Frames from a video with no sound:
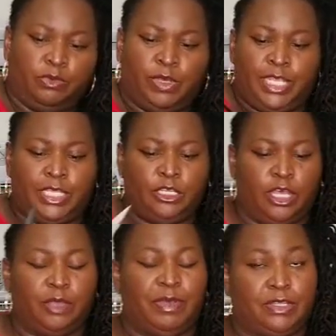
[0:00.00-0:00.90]
when they
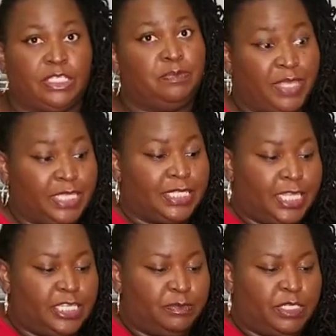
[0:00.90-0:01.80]
talk about space
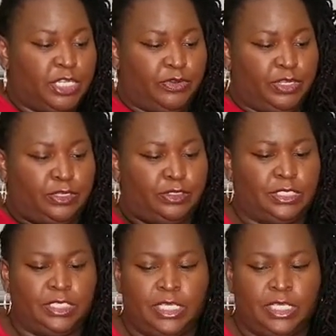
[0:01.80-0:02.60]
age materials,